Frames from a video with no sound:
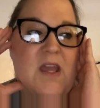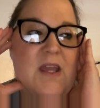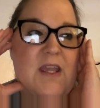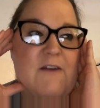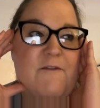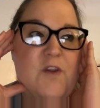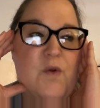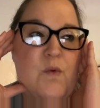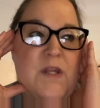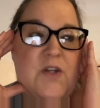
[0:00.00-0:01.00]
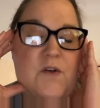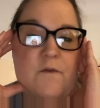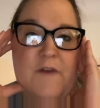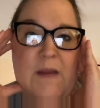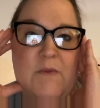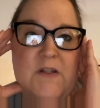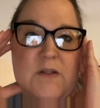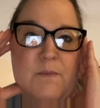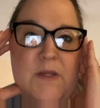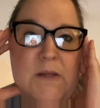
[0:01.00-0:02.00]
If you need your family to
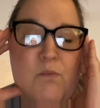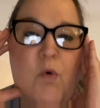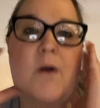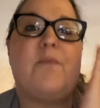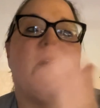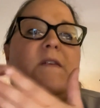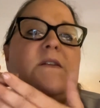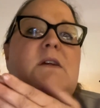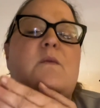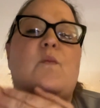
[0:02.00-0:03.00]
be more present